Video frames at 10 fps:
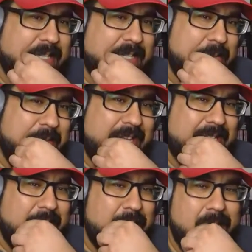needs to make
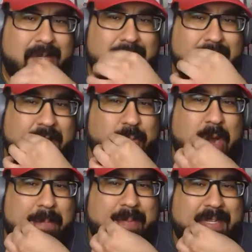some
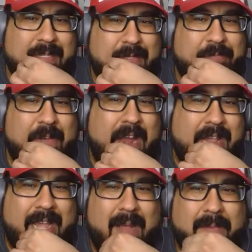sprite-based
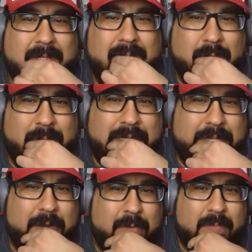fighting games. Would be
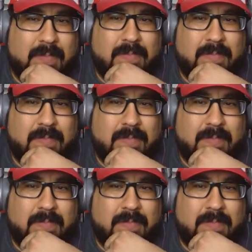dope.